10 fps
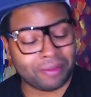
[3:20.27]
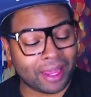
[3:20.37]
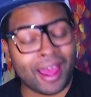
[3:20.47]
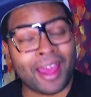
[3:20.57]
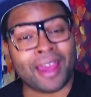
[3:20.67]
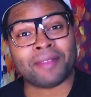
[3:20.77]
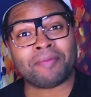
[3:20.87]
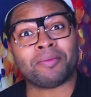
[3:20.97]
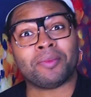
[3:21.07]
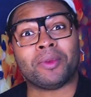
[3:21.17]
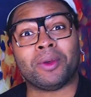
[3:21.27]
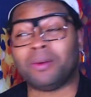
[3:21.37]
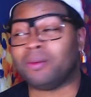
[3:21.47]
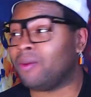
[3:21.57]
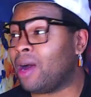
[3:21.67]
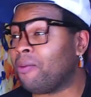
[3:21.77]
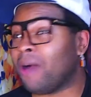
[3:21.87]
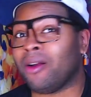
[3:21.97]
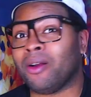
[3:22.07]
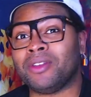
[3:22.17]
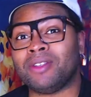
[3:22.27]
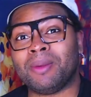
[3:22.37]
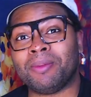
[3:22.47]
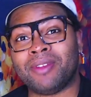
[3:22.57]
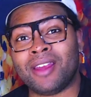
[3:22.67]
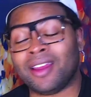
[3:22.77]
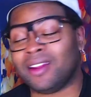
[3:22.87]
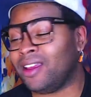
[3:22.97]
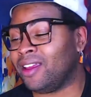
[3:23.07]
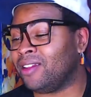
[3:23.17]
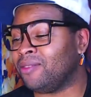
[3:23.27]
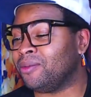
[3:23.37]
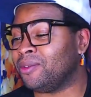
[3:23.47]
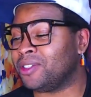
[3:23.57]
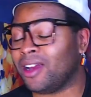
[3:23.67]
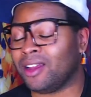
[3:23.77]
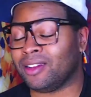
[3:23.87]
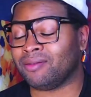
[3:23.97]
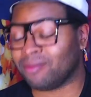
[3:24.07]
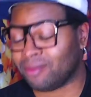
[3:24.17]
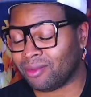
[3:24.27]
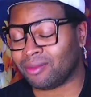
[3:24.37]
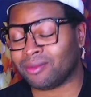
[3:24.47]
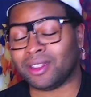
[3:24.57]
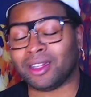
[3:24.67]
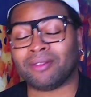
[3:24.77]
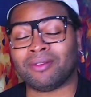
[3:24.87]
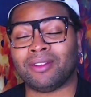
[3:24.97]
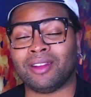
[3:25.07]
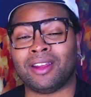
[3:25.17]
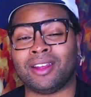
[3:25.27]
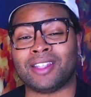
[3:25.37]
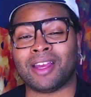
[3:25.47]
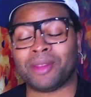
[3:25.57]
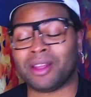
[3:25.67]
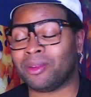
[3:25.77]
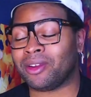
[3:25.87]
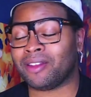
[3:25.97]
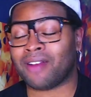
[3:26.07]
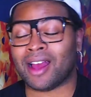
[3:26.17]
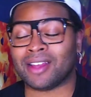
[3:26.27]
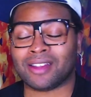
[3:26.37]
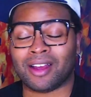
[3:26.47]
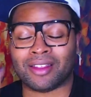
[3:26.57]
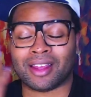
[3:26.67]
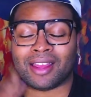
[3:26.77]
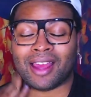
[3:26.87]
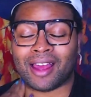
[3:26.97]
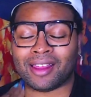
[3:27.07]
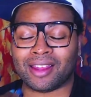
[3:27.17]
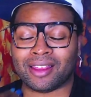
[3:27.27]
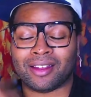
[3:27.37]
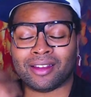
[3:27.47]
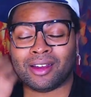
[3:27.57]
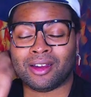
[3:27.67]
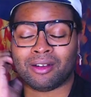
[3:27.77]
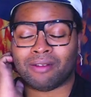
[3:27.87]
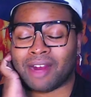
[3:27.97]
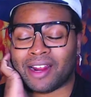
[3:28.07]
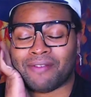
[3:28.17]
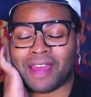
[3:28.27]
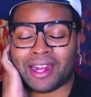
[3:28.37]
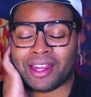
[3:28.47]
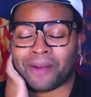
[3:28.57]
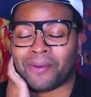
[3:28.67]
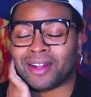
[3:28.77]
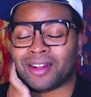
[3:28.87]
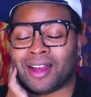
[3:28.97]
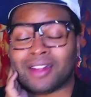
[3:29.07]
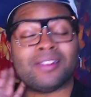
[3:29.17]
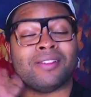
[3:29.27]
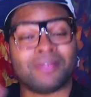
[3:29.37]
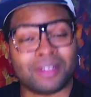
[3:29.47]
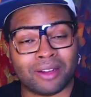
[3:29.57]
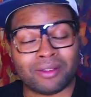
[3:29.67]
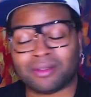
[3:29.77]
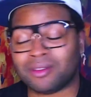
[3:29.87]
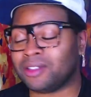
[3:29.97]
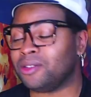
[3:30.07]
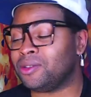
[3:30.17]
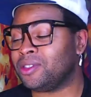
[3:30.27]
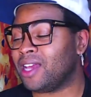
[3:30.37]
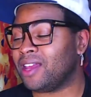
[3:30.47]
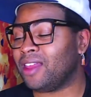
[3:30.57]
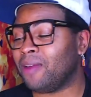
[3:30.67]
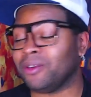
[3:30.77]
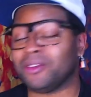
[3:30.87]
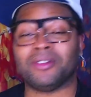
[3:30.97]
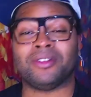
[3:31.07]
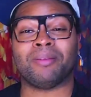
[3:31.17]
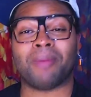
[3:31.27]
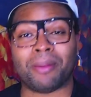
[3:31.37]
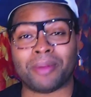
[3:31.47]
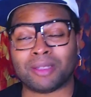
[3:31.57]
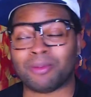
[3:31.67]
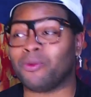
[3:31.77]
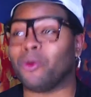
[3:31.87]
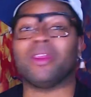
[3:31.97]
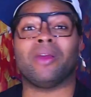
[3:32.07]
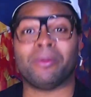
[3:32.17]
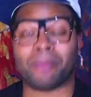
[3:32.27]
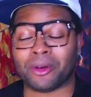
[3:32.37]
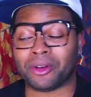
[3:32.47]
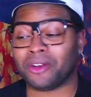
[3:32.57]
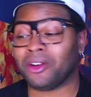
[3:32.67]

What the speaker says: Like, hey, why are all these people dead? And Wuxian, you know, examined them, looked at their eyes, saw that they had like the red veining or whatnot, and you know, deduced that they were turned into puppets before they were murdered.